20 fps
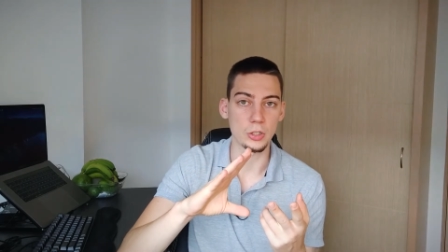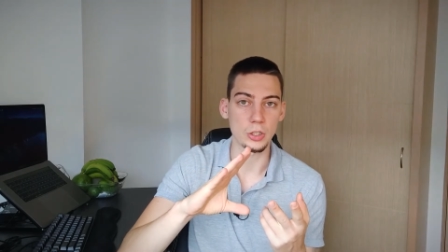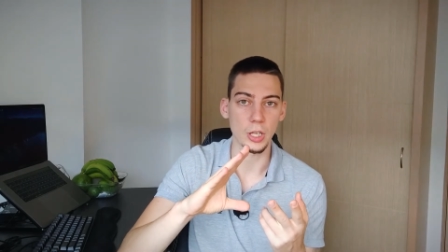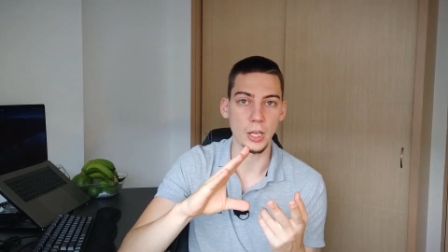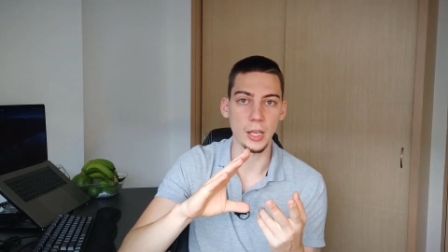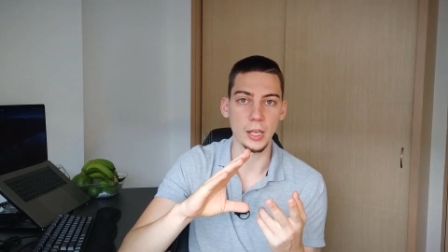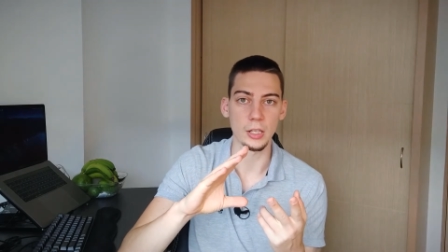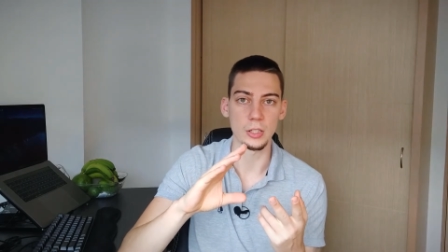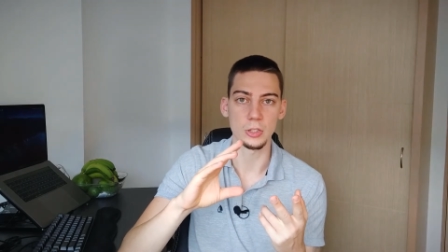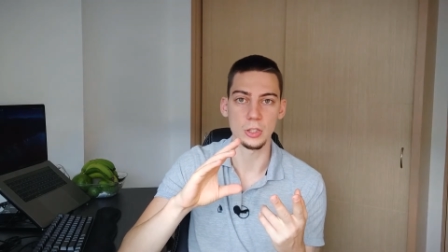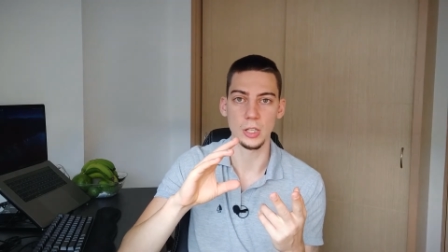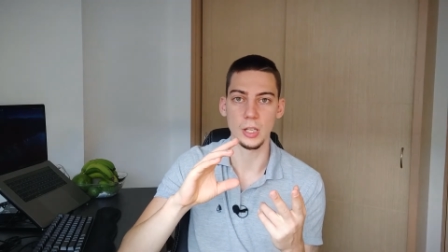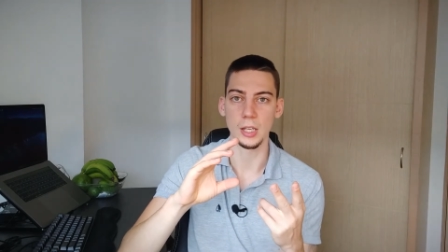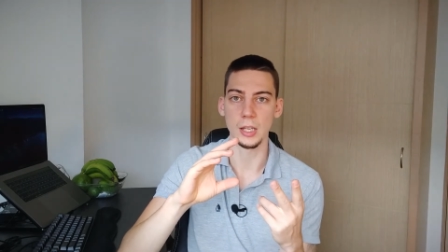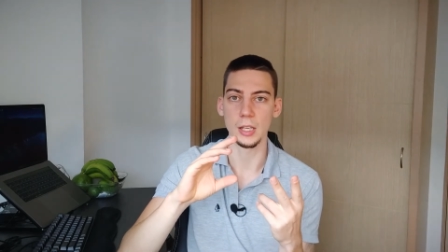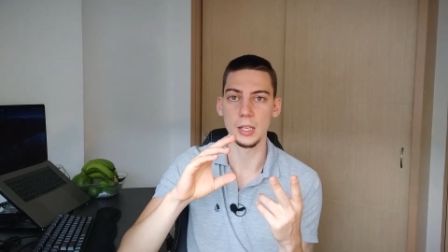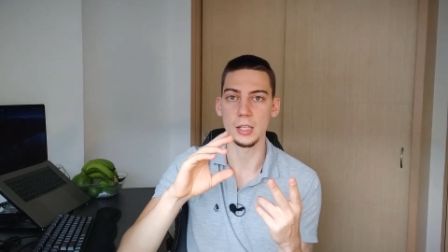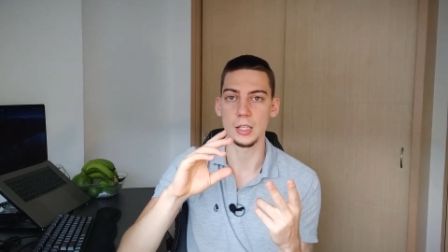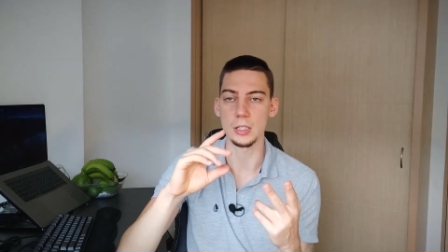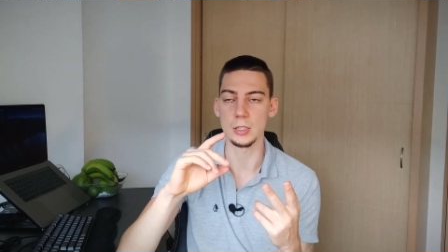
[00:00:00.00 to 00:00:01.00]
to change
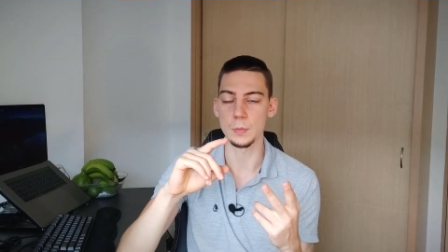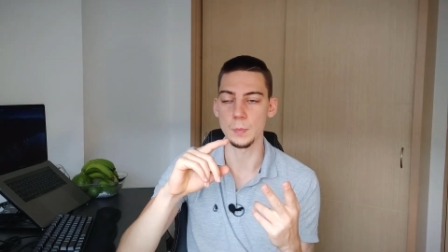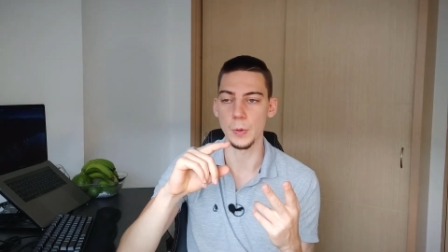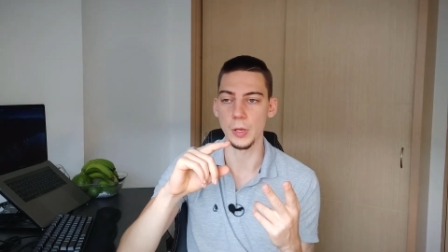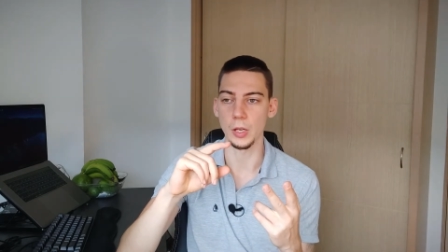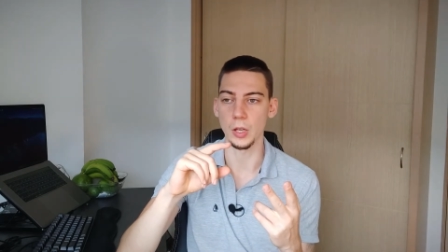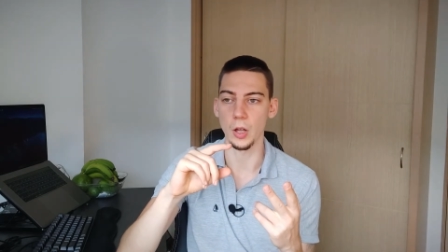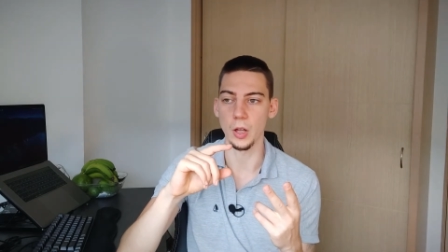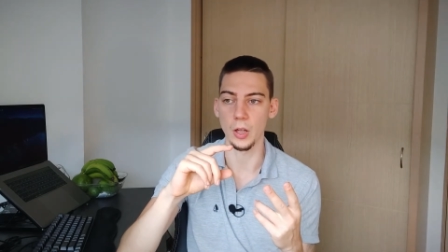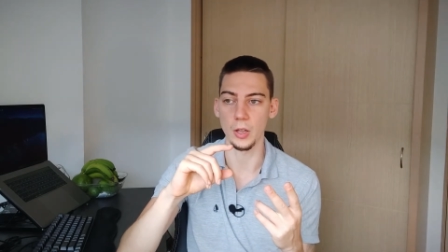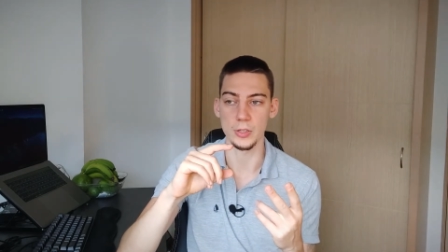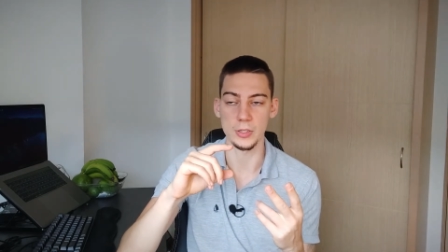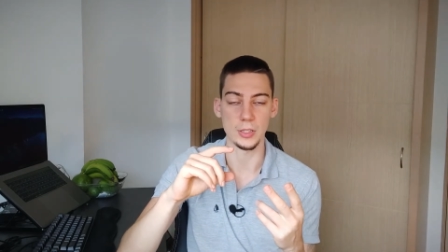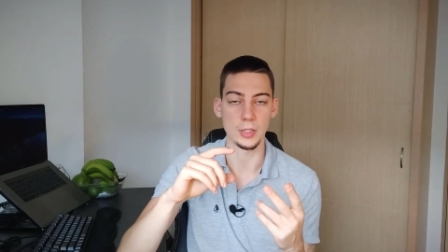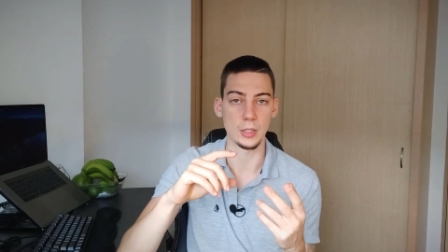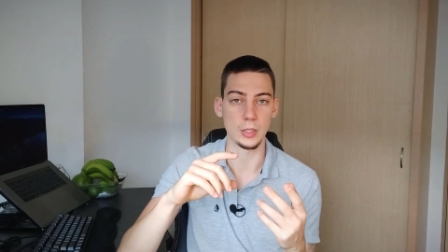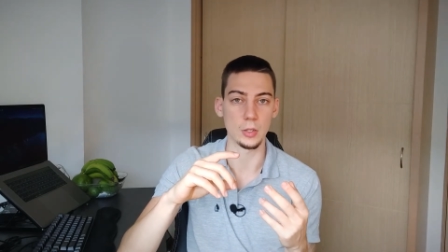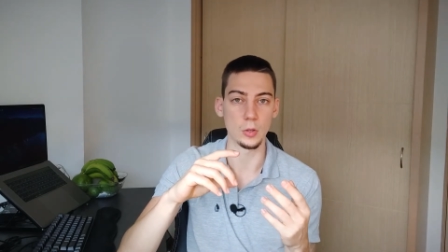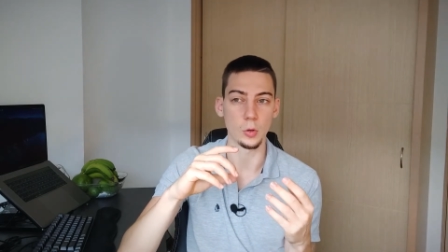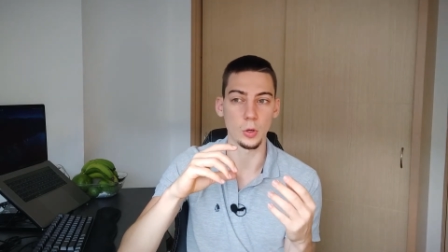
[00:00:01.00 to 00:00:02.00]
is because
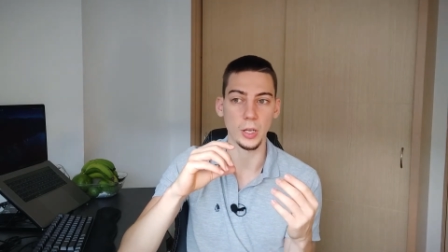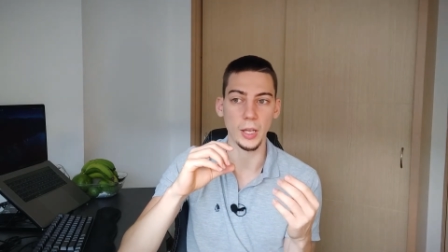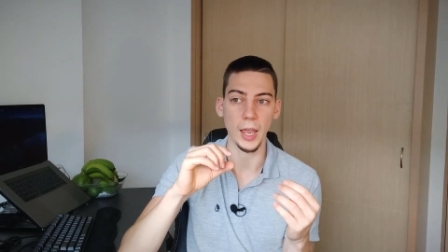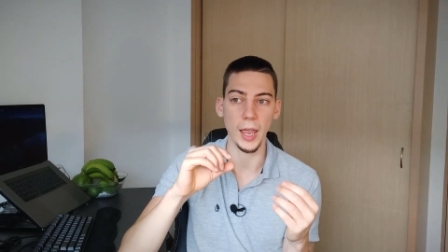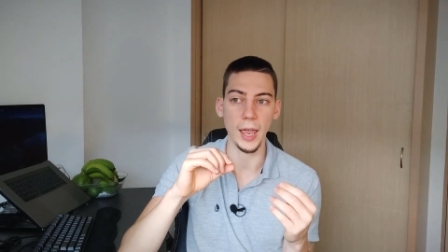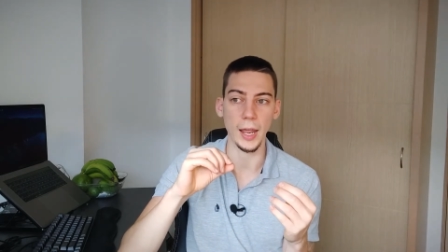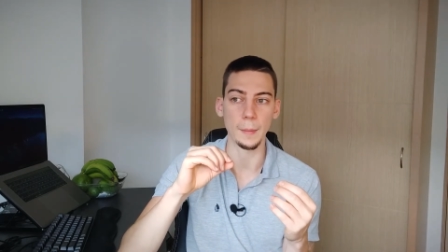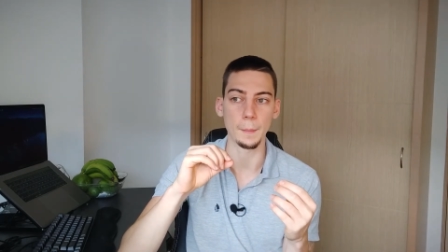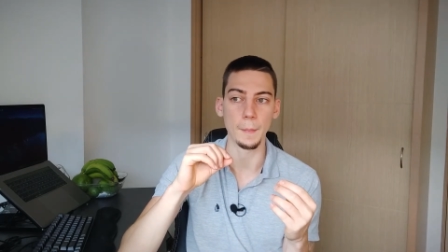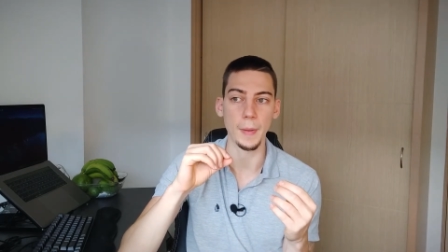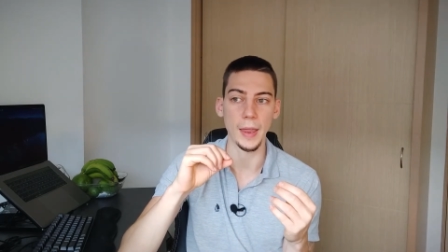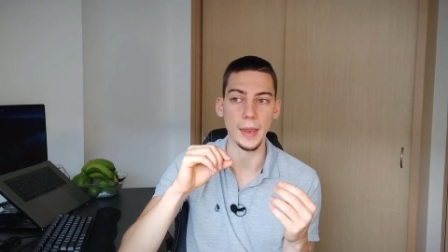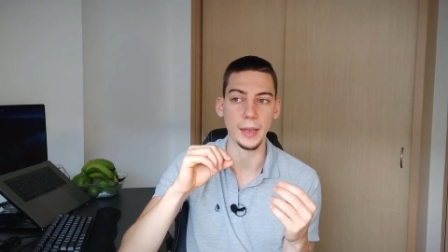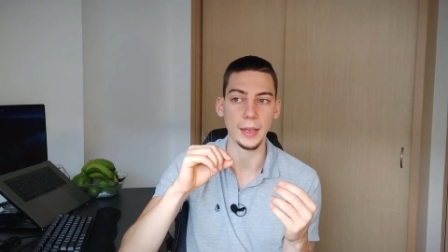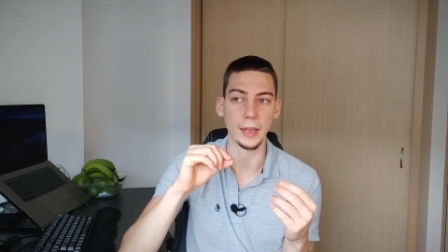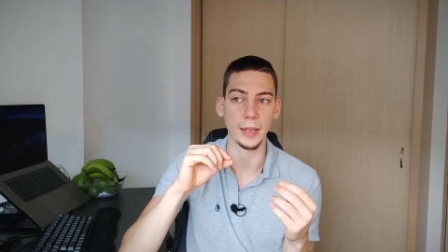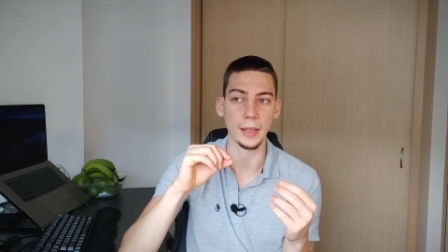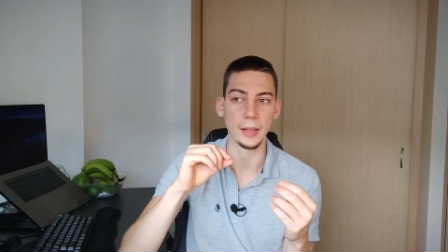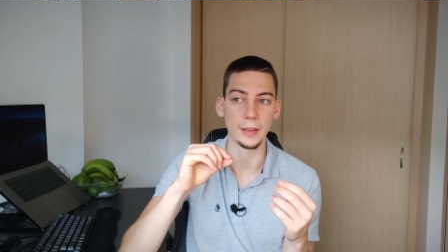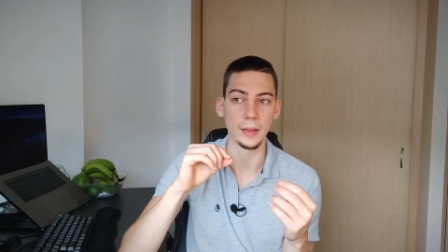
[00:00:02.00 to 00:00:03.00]
you can
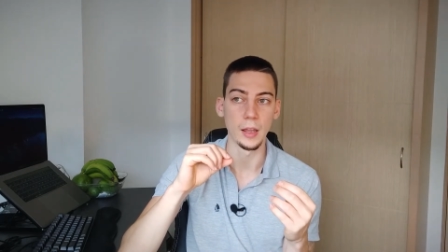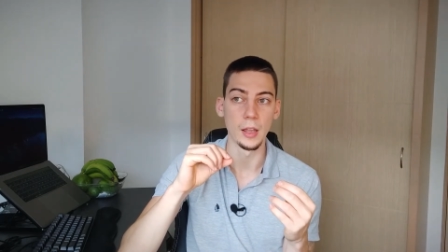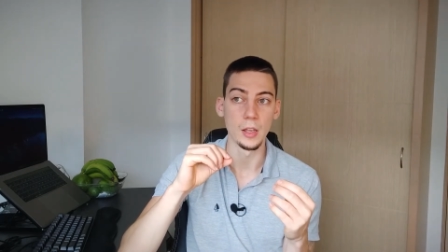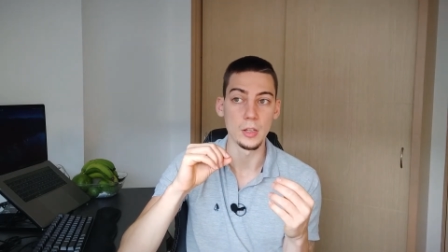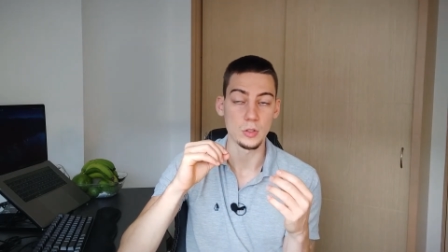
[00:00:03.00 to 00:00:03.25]
make it.